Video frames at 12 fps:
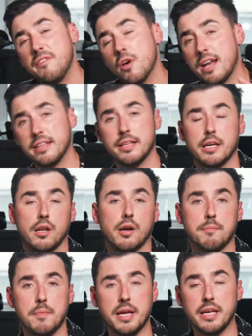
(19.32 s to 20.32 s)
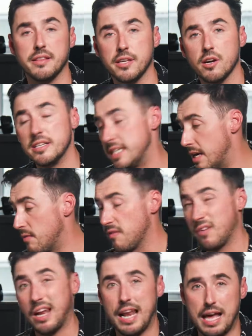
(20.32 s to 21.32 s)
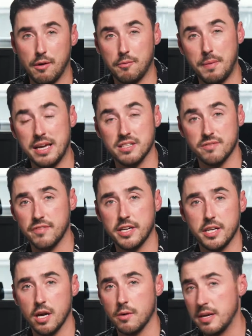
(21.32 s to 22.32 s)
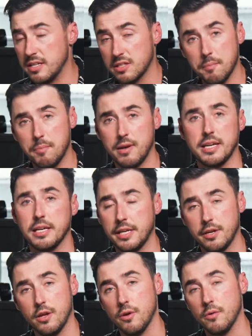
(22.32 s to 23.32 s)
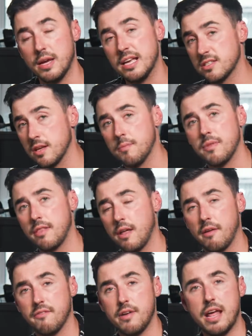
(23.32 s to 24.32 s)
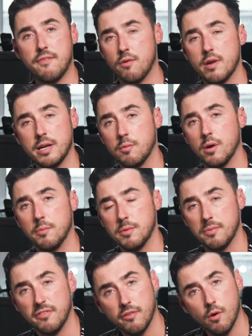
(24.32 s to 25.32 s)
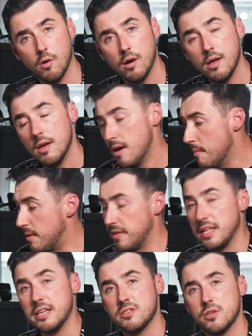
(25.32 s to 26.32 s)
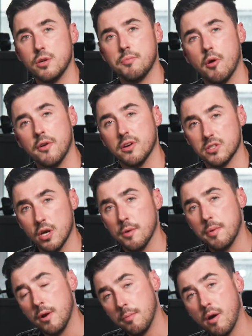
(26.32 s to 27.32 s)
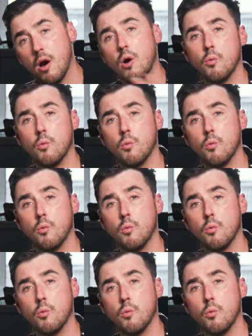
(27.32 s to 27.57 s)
you're anything like me, the idea of cloud-based video is completely new. It's something that I've never really worked with before, but these 2 products open up a whole